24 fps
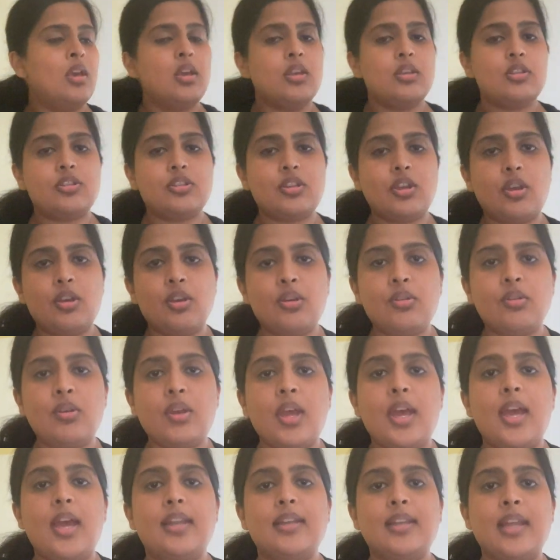So
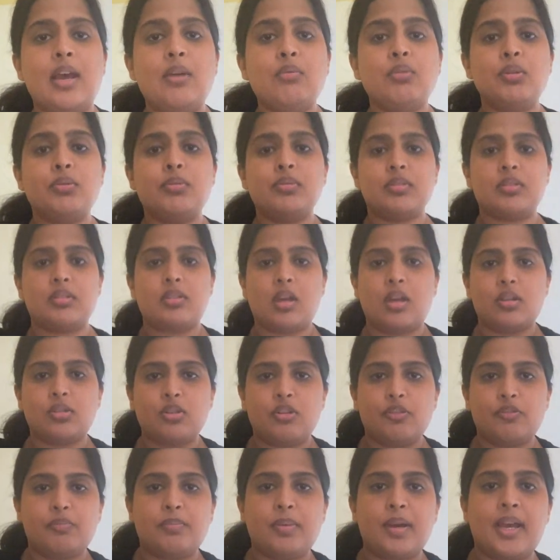now we will start
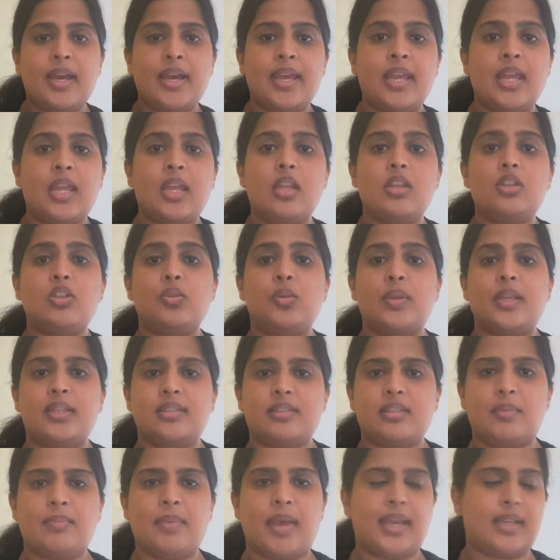off by doing
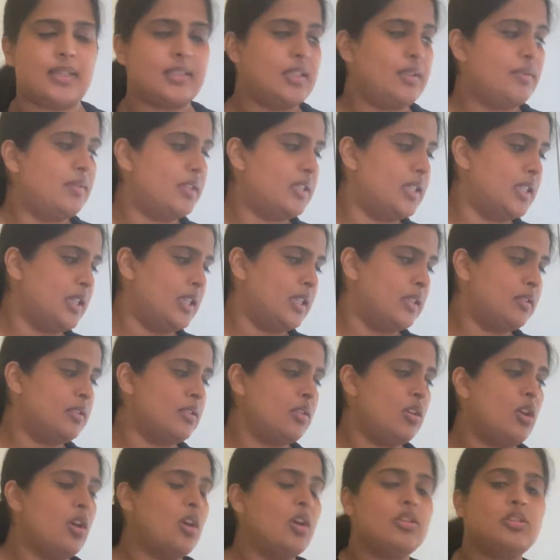some activities.
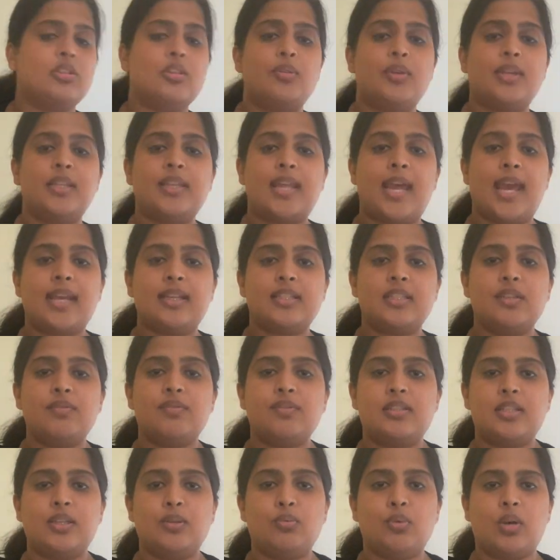So in
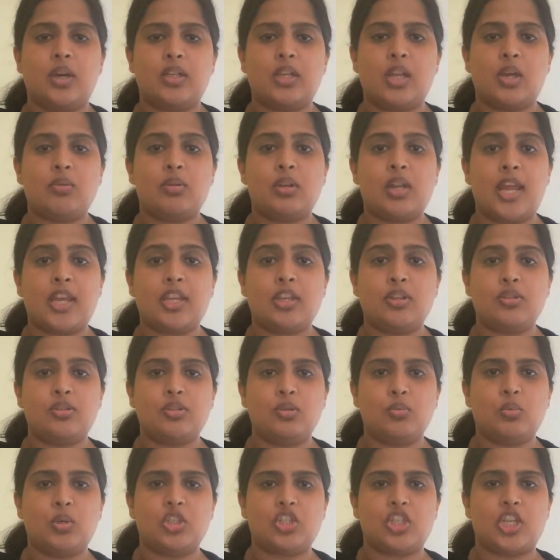activity 1, I would like you
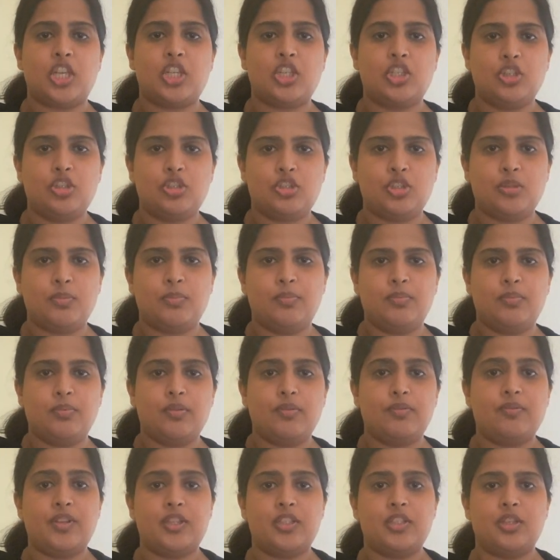to watch a YouTube
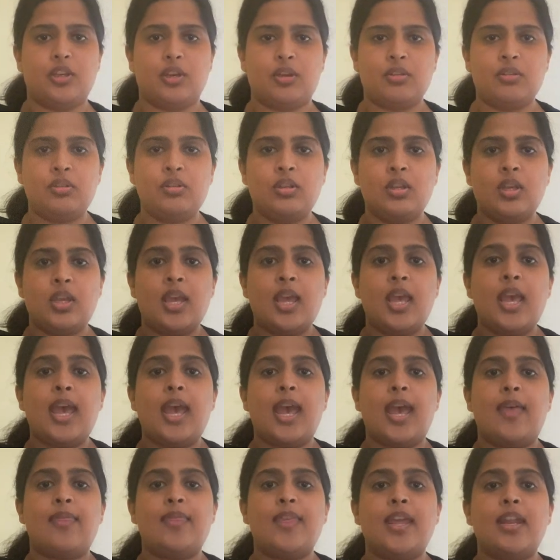video,
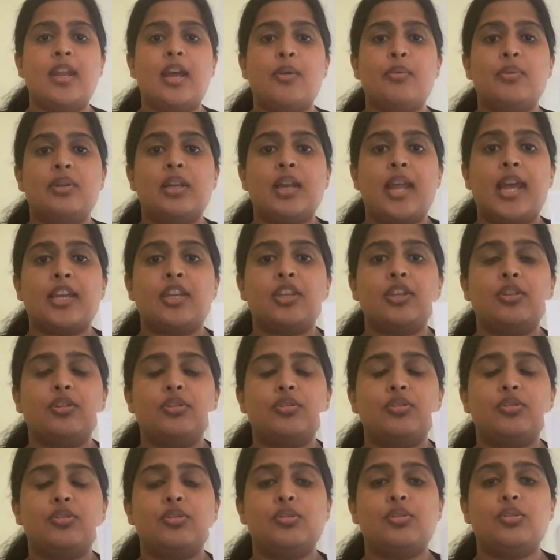and then I would like
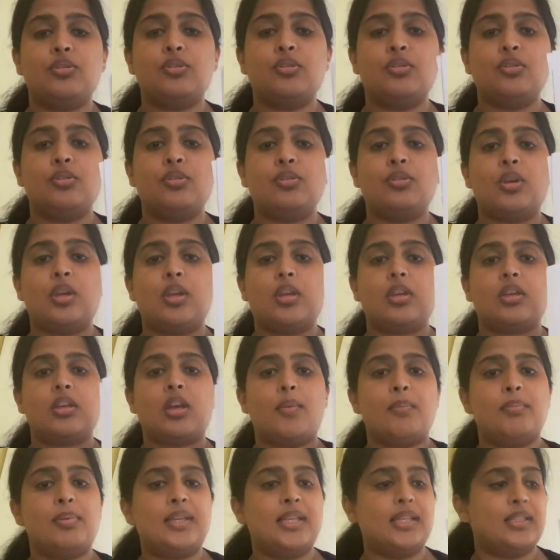you to
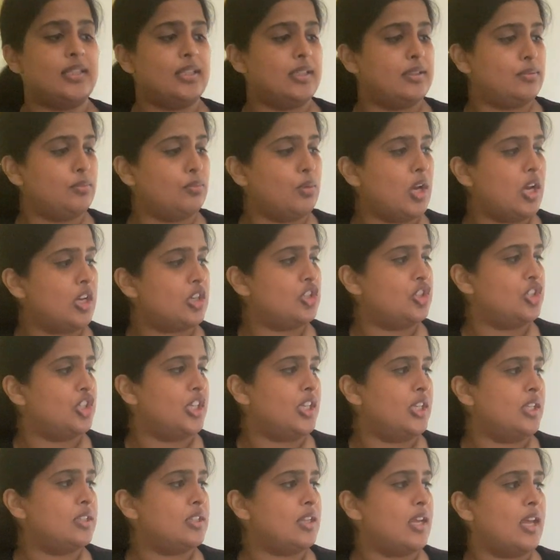complete this
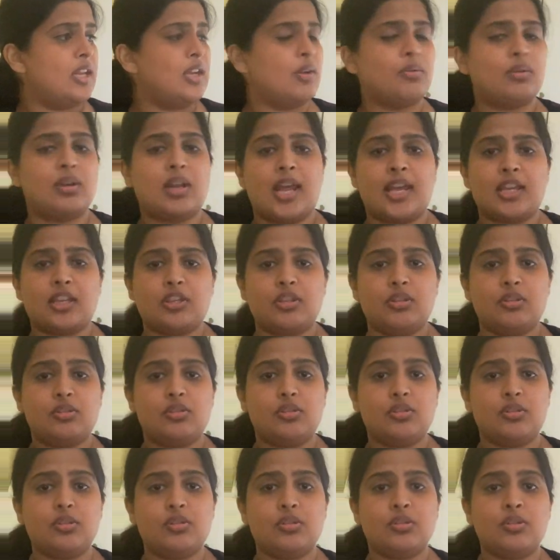worksheet, and I would like you
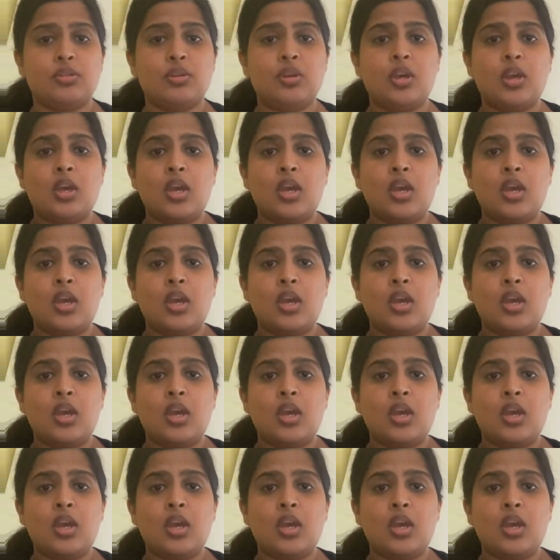to